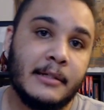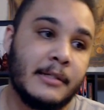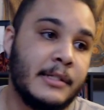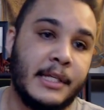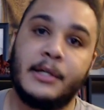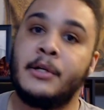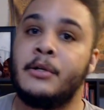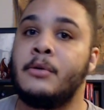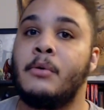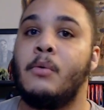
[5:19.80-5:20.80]

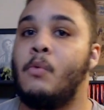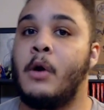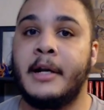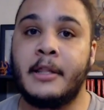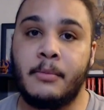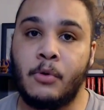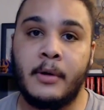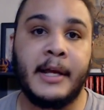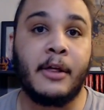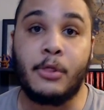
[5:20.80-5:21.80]
till 1 in the
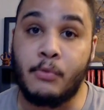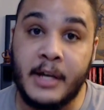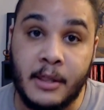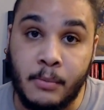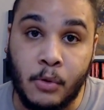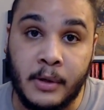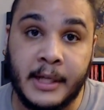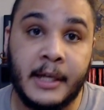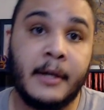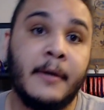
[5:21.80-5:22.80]
morning, 3 in the
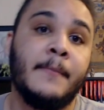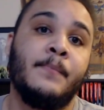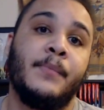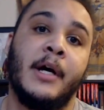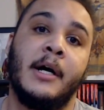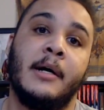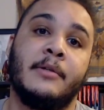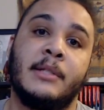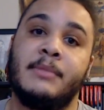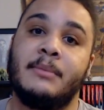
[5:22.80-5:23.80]
morning,
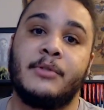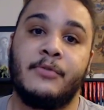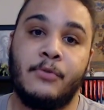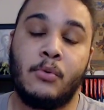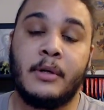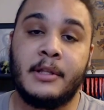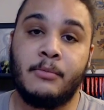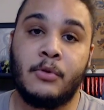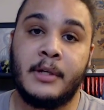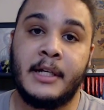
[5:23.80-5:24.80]
sometimes 4 in the
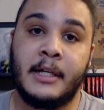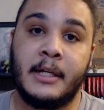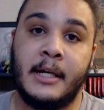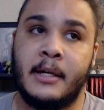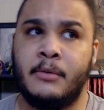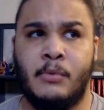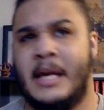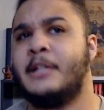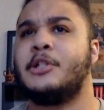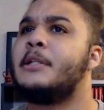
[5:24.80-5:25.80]
morning. We
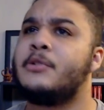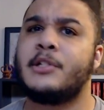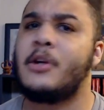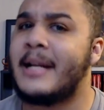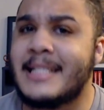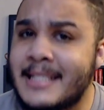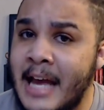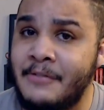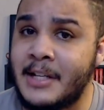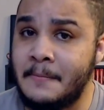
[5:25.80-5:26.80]
actually used to start at
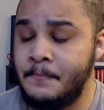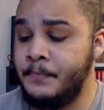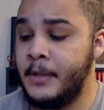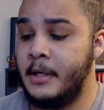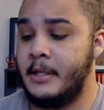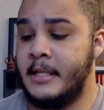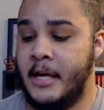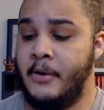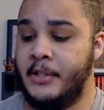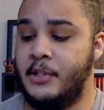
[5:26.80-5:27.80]
7.
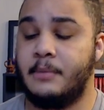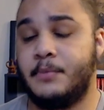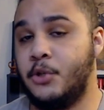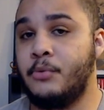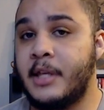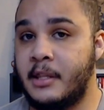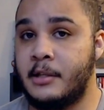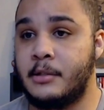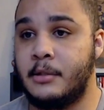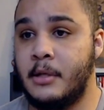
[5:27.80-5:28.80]
Now, I stopped doing
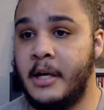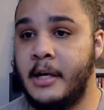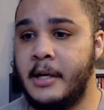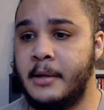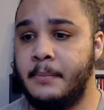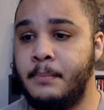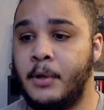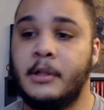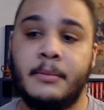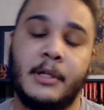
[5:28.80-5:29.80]
this
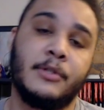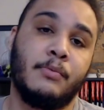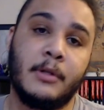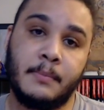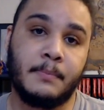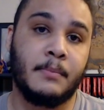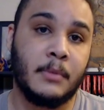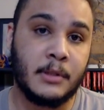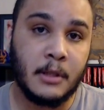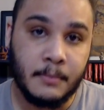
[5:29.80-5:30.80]
partly because
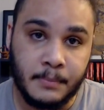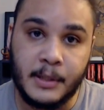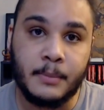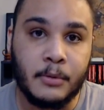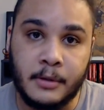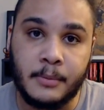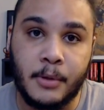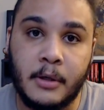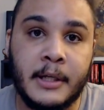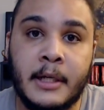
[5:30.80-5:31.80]
some people in the
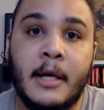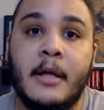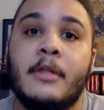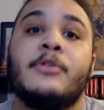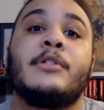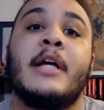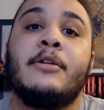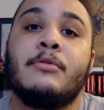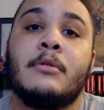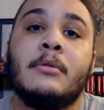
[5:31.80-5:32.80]
party, their
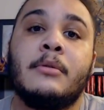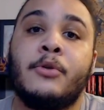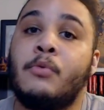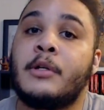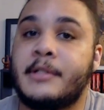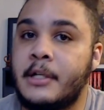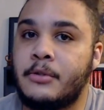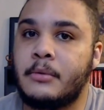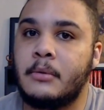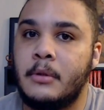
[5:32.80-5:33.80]
work
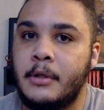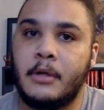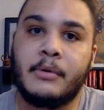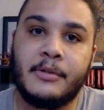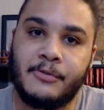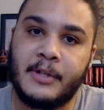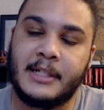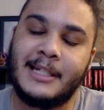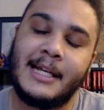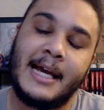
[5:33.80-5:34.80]
schedule,
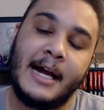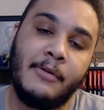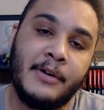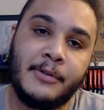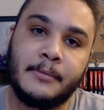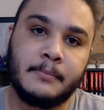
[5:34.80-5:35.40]
conflicted. However,